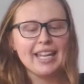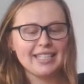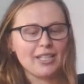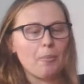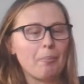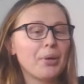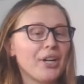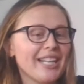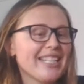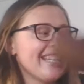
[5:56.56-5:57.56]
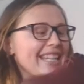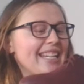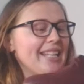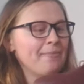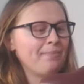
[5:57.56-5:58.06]
It's so
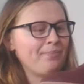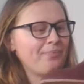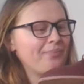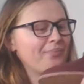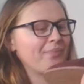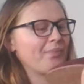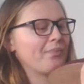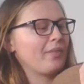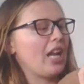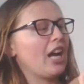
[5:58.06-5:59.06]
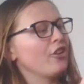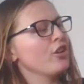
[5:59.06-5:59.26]
pretty. I